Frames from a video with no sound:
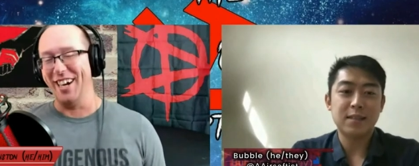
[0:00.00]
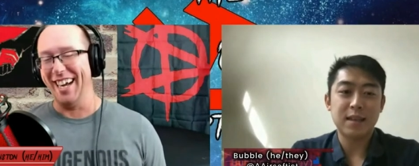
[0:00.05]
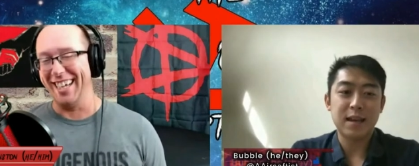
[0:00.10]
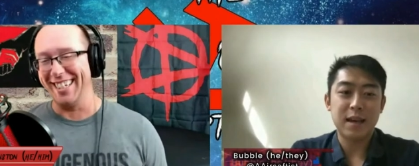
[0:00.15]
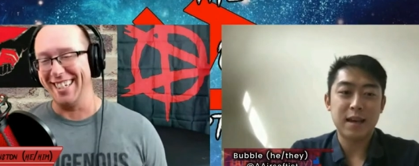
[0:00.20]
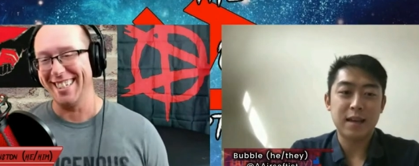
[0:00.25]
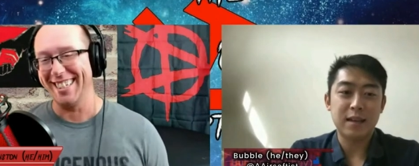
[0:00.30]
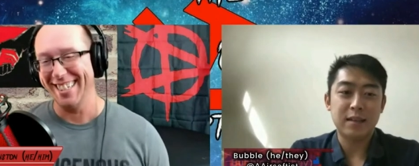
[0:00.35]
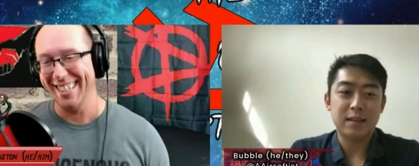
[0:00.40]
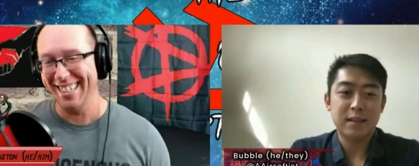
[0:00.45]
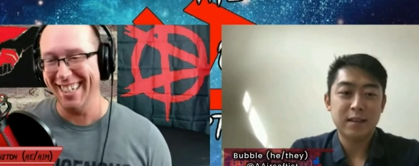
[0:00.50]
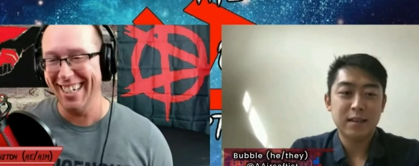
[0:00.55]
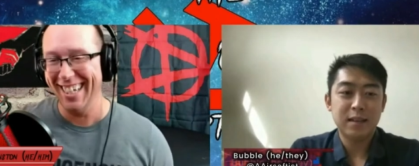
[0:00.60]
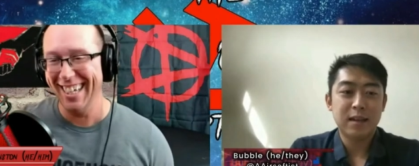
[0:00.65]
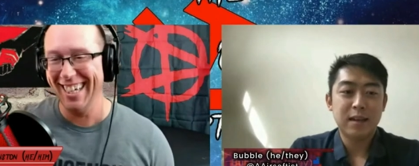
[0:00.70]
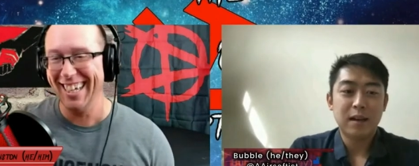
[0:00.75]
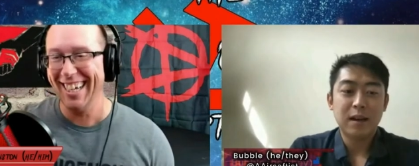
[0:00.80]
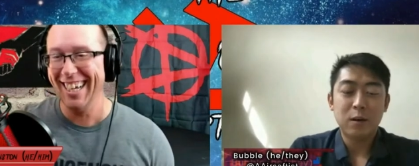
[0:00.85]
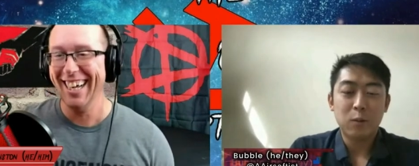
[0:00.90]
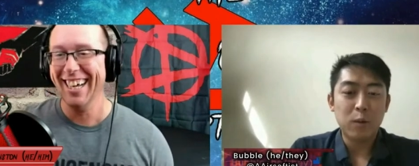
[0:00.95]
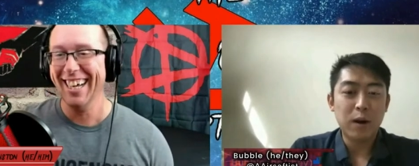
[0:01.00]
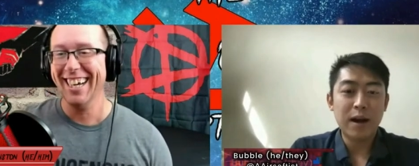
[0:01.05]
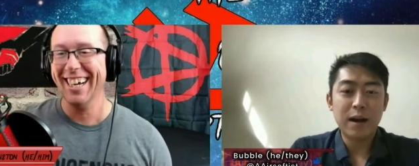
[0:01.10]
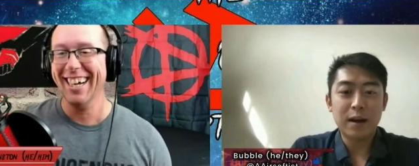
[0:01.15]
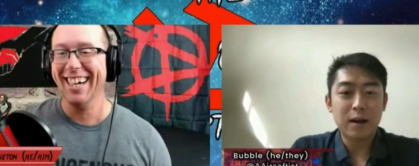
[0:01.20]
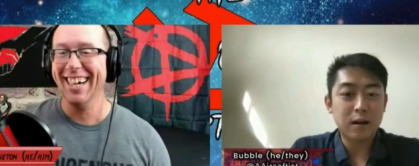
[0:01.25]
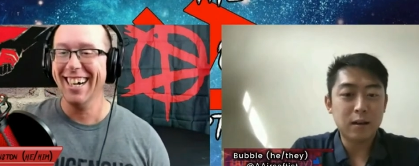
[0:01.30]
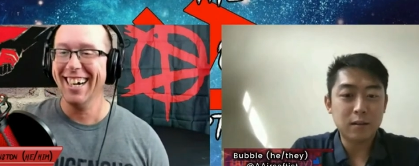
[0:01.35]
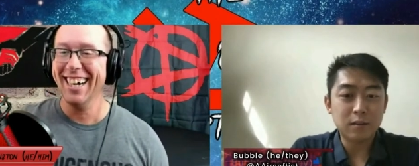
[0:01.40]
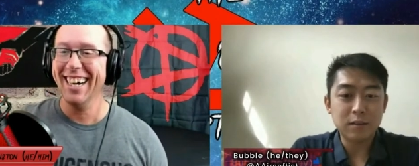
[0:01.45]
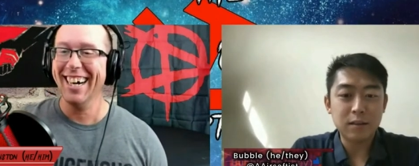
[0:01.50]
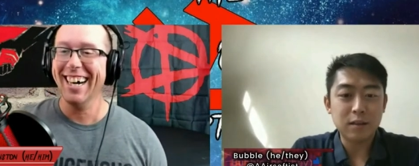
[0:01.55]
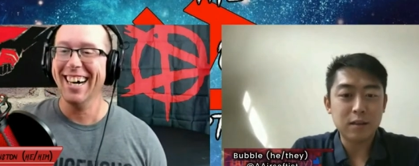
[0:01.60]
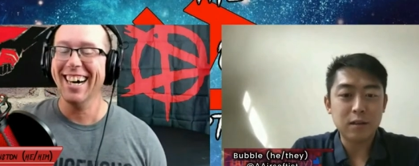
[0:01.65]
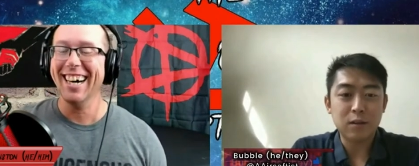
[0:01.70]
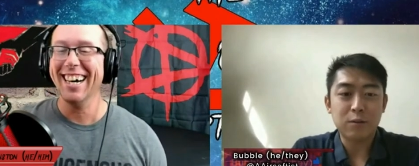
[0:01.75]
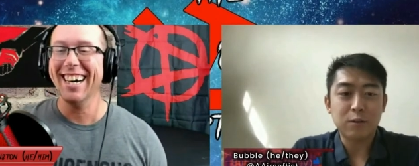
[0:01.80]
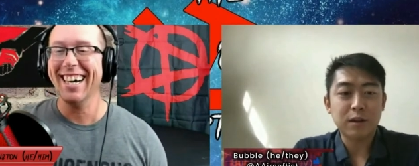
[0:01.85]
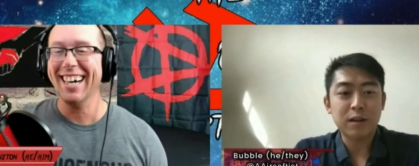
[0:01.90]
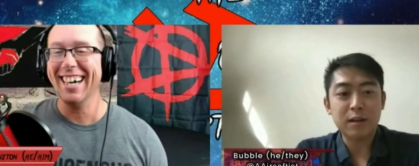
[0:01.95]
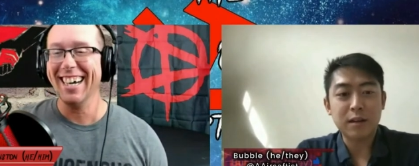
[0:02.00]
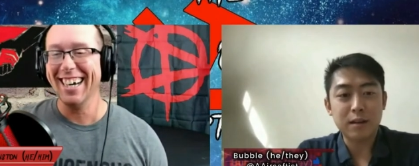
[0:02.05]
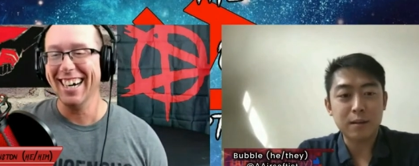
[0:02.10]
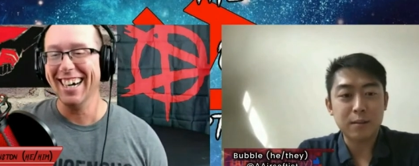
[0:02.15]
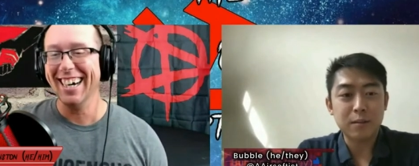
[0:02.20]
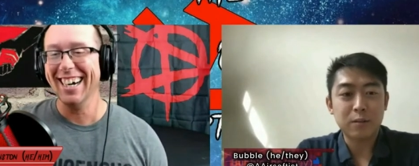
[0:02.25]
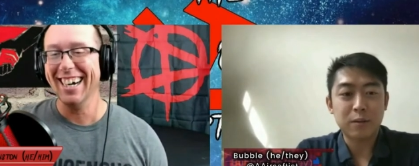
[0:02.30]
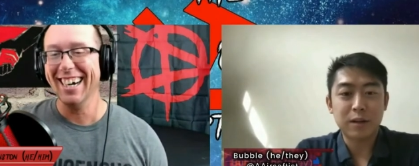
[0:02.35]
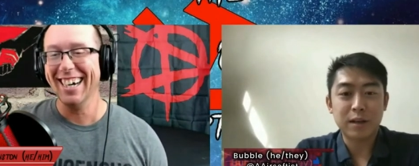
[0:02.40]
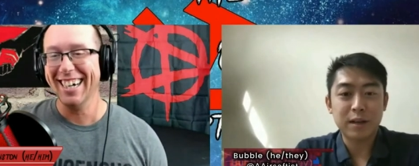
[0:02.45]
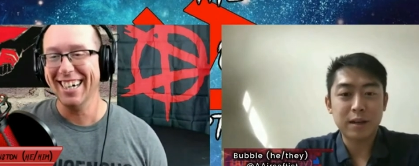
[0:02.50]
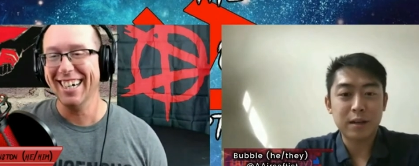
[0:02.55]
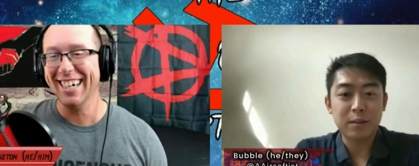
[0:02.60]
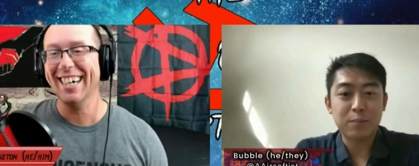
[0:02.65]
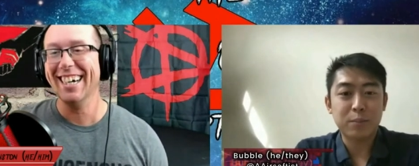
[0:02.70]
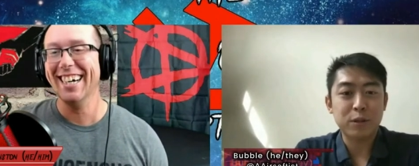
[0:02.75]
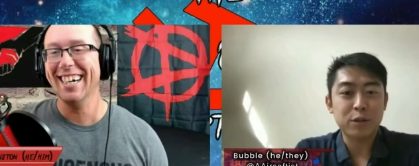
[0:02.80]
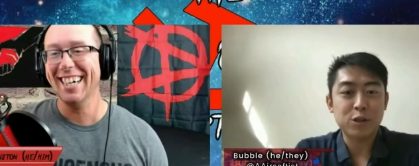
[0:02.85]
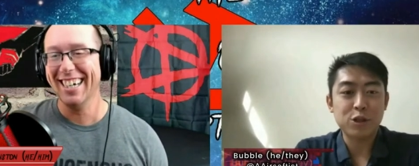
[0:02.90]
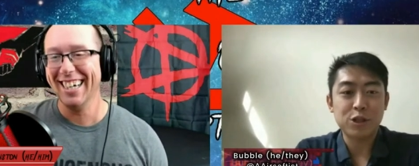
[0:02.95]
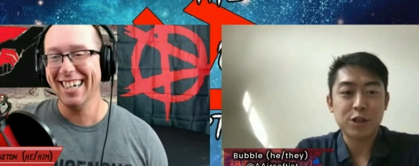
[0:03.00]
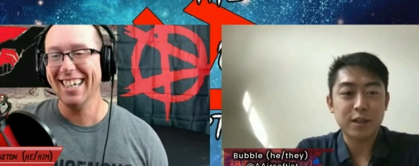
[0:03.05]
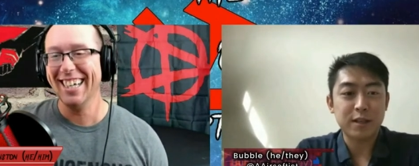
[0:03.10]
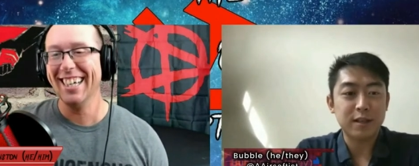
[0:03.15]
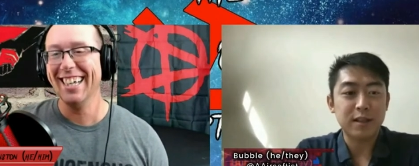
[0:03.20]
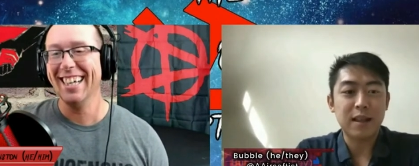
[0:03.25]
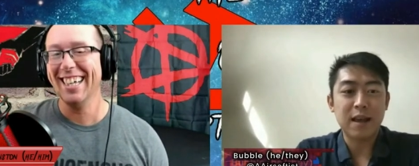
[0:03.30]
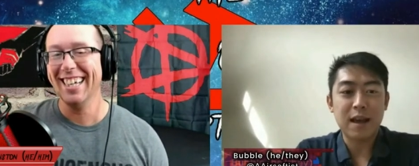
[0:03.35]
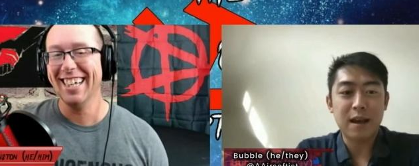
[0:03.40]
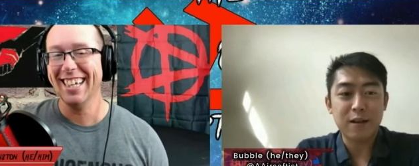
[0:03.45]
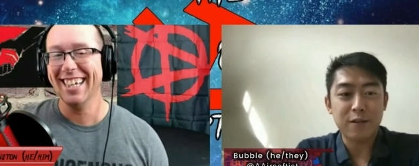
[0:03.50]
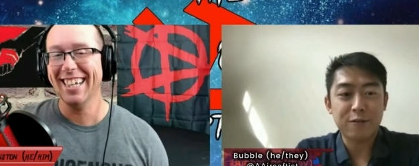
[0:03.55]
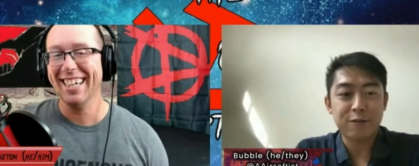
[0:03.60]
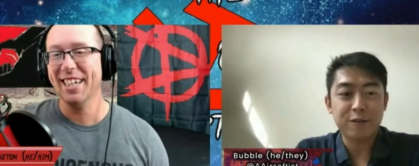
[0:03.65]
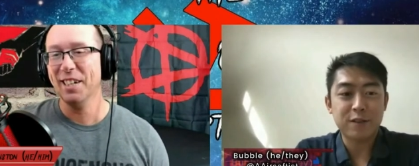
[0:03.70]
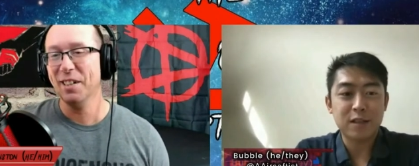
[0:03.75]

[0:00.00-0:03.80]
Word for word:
Speaker 1: and they said, well, you know, we're gonna we're gonna push it